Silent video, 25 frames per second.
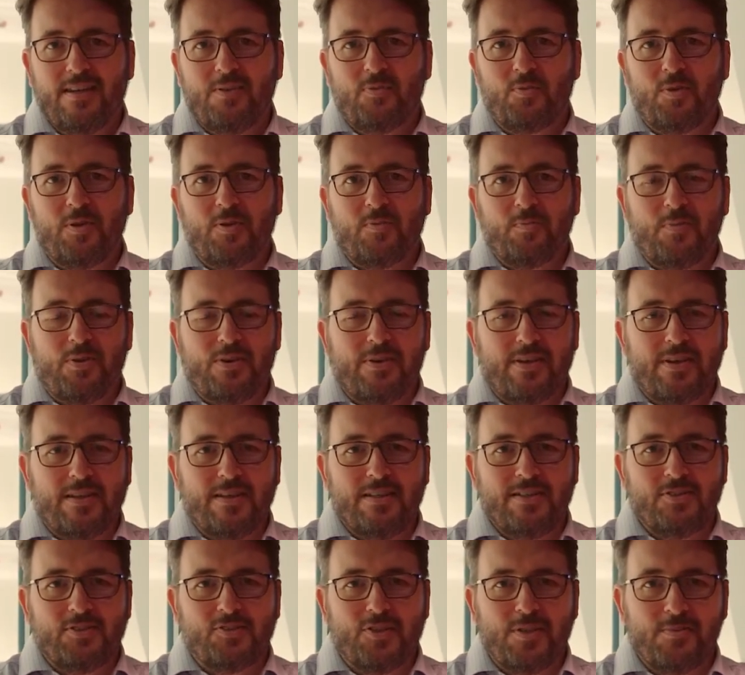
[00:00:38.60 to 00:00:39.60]
with my
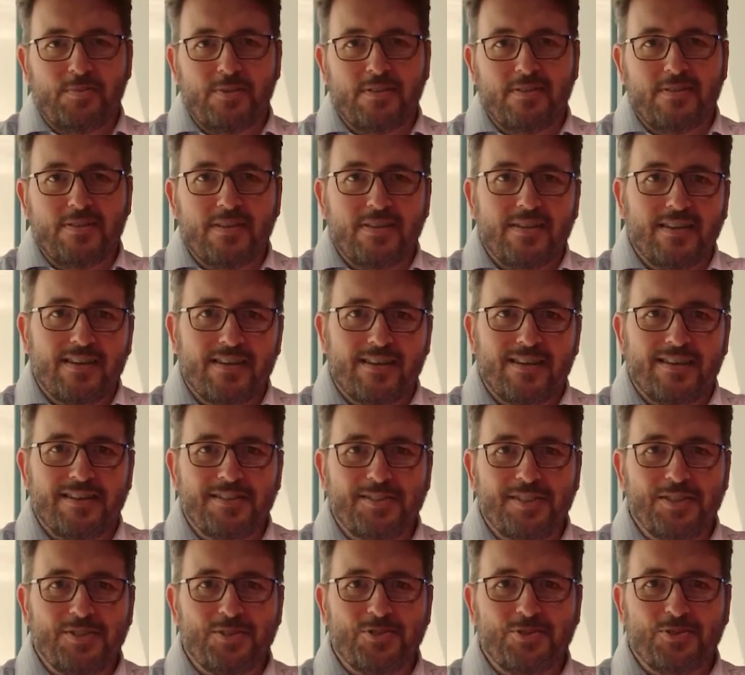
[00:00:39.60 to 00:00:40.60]
intrepid uh,
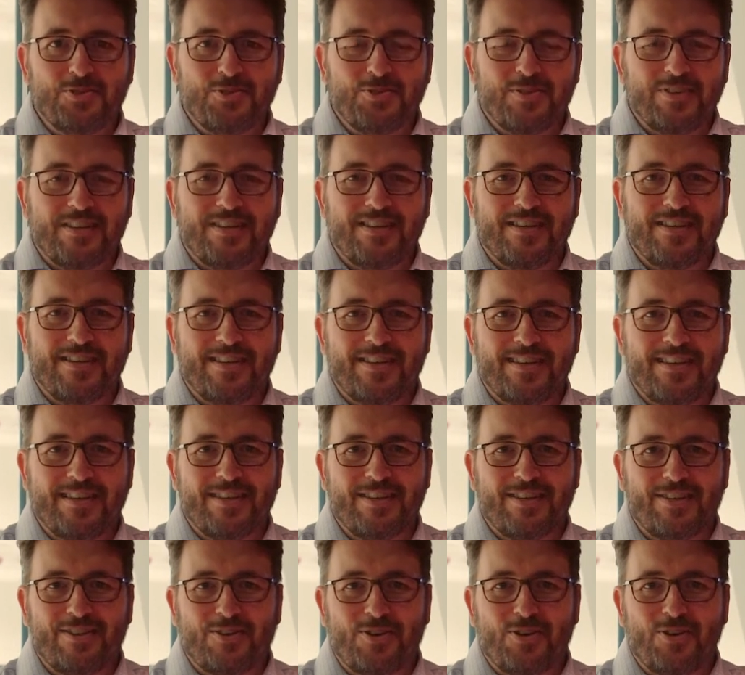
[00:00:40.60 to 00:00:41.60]
digital uh,
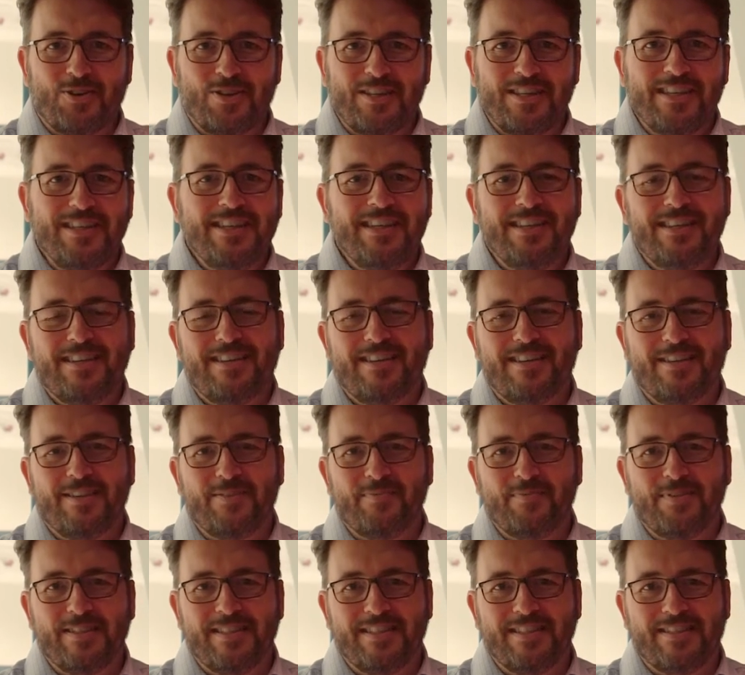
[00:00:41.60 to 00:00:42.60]
colleague
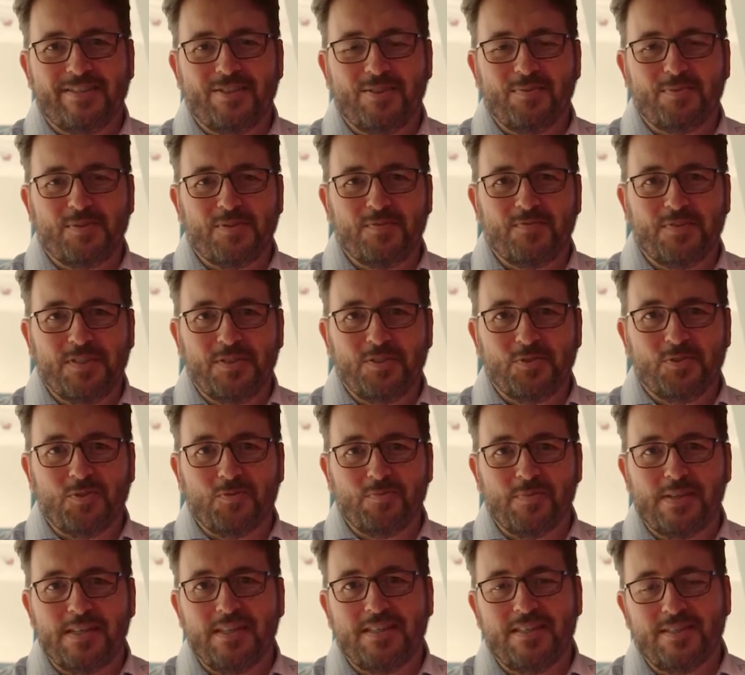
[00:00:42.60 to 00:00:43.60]
um, in terms of digital
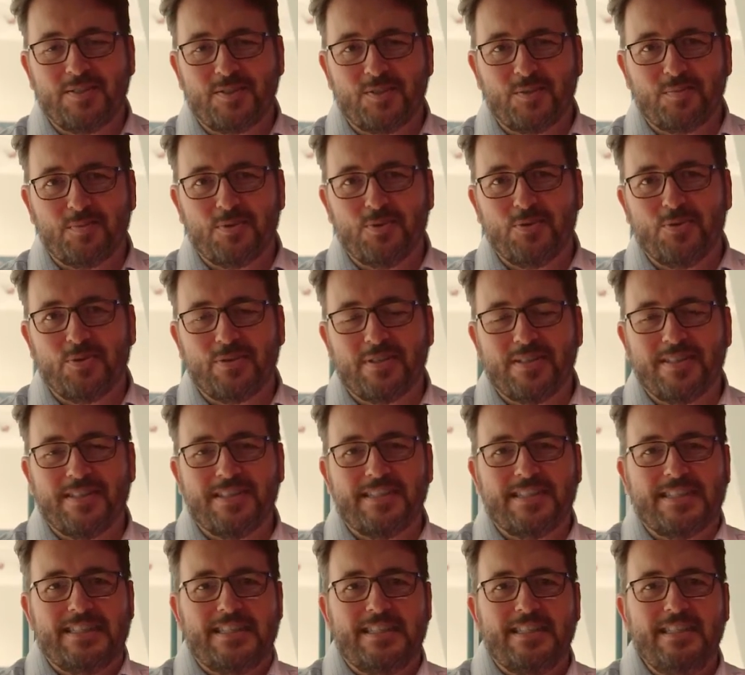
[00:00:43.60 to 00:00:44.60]
media support in
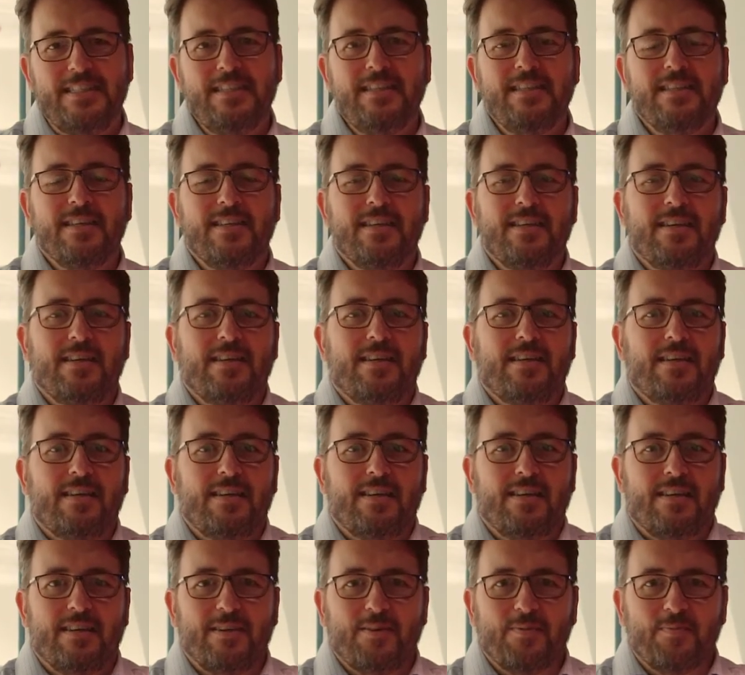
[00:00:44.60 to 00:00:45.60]
Aditi.
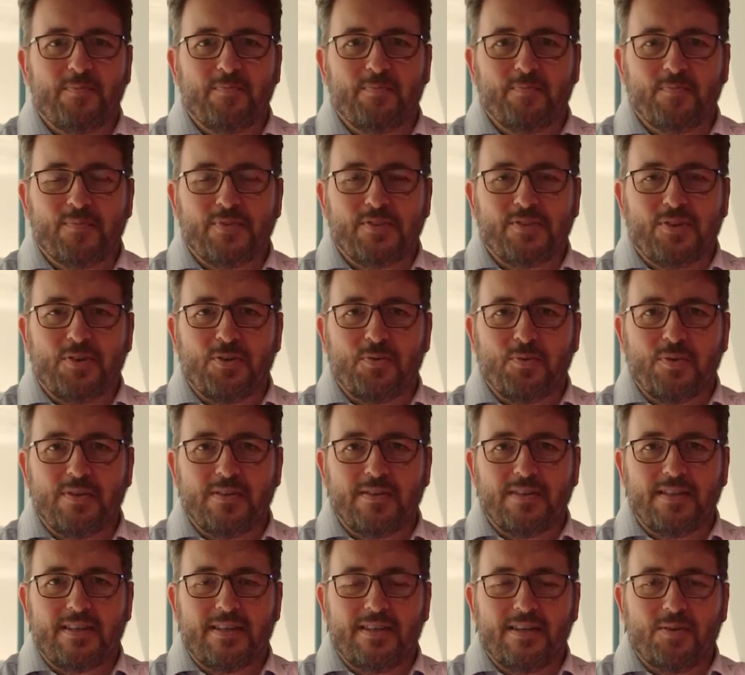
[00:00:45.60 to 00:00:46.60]
Um, so
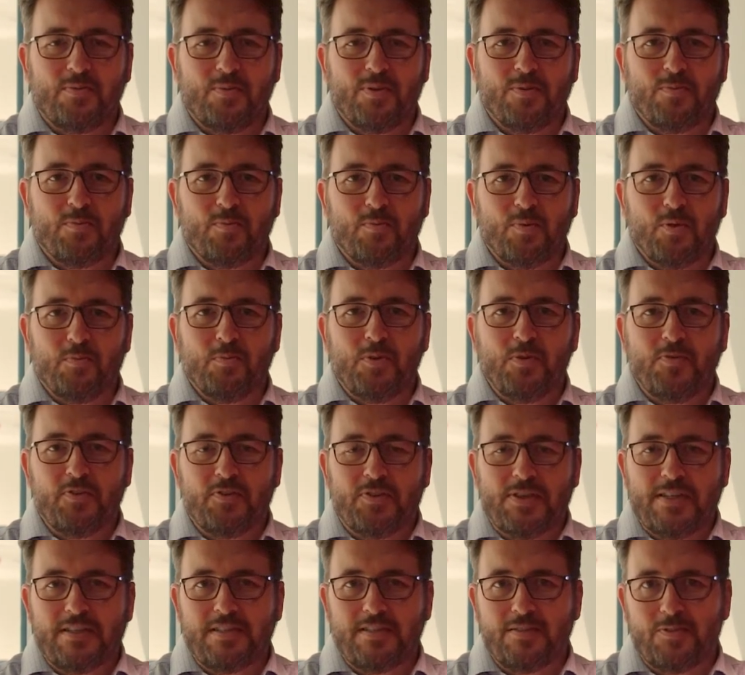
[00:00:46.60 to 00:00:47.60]
we'll, we'll, we'll move
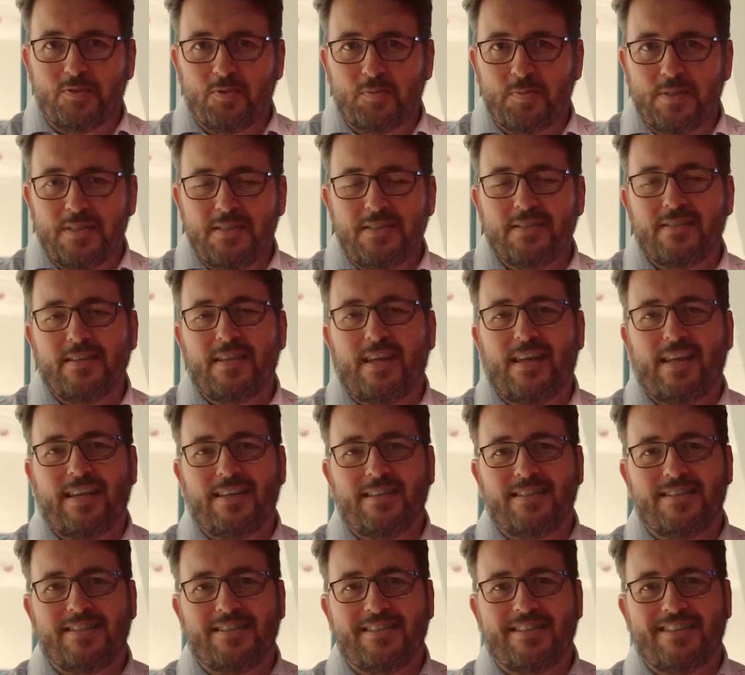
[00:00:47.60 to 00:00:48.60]
around a little bit
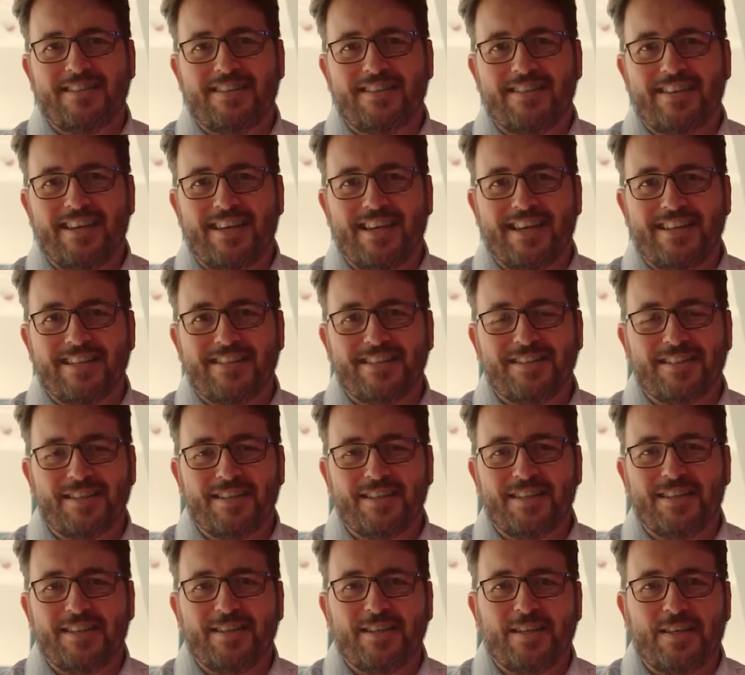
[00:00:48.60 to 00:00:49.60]
and, and
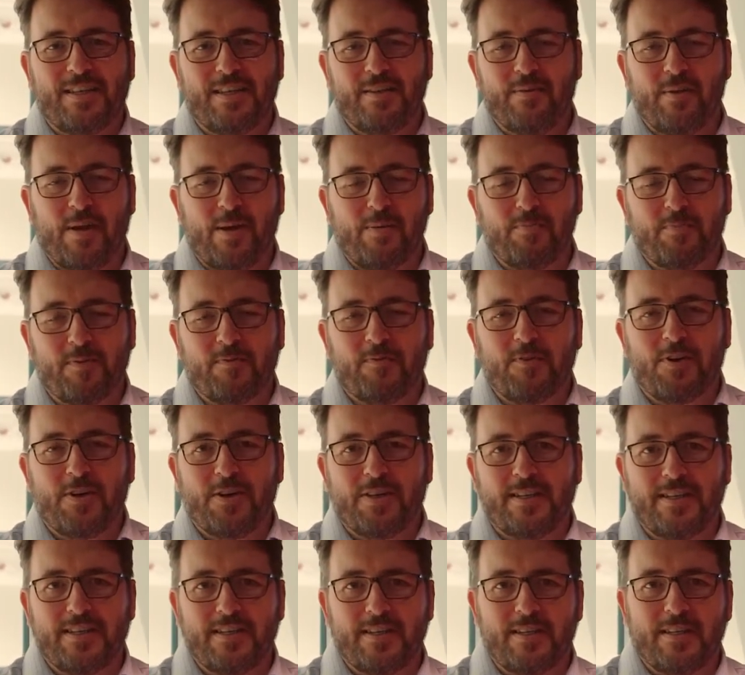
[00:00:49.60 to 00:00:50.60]

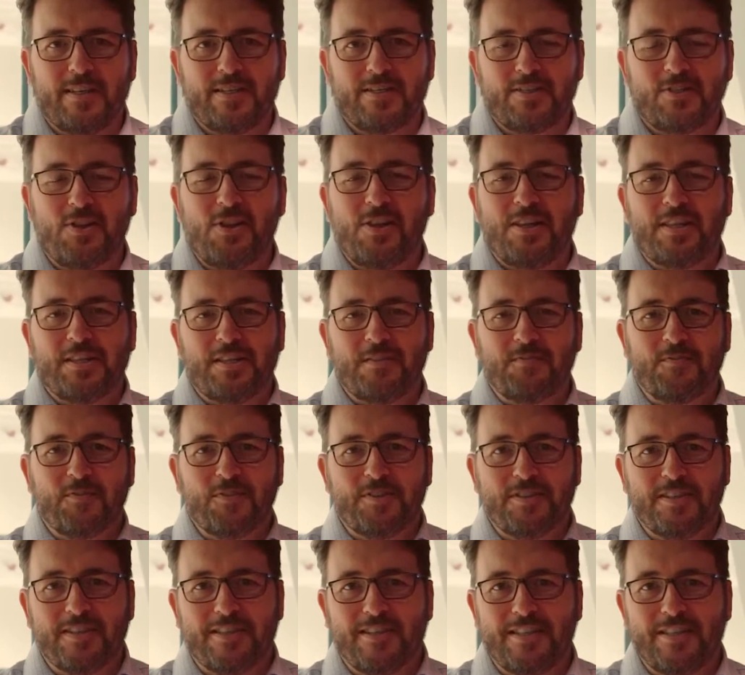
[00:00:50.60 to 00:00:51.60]
provide a, a, slightly
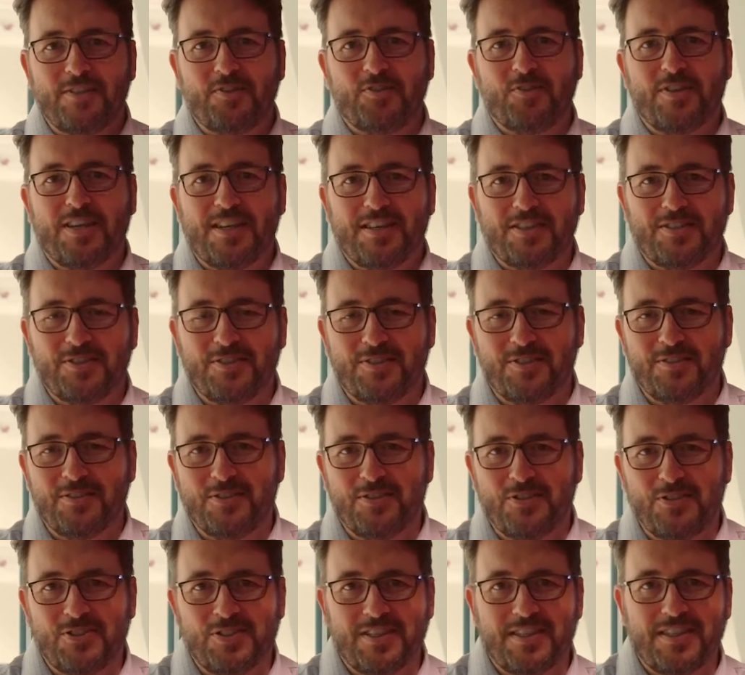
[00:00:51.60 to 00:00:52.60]
different introduction to the
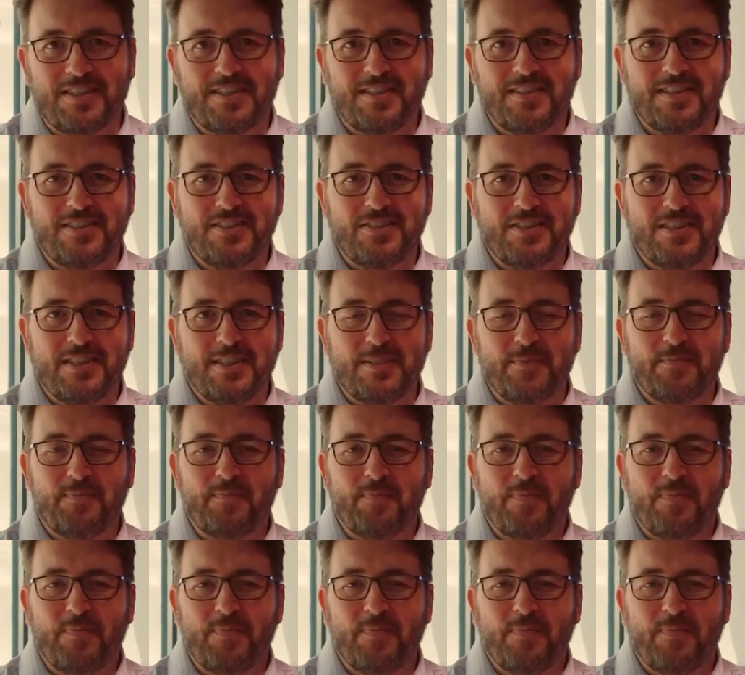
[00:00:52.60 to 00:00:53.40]
newsletter this year.